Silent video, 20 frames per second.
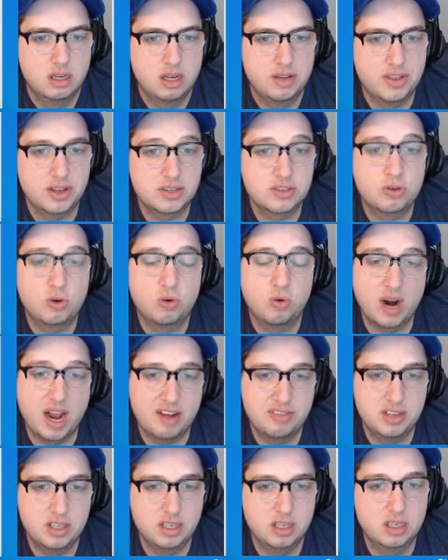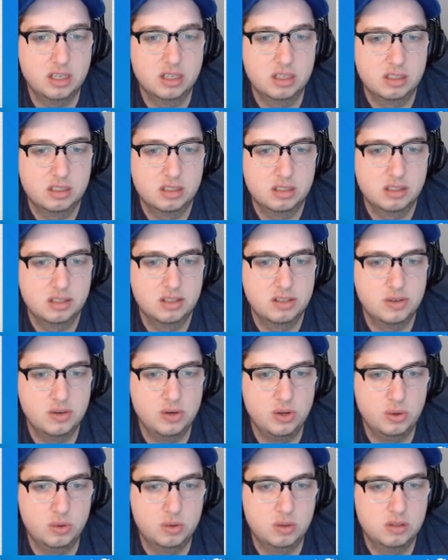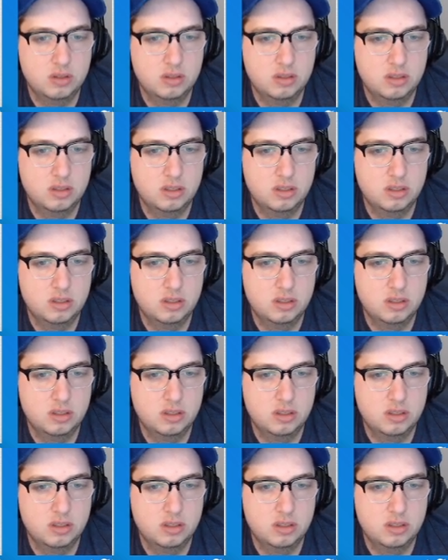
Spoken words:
I thought it was crafting, new.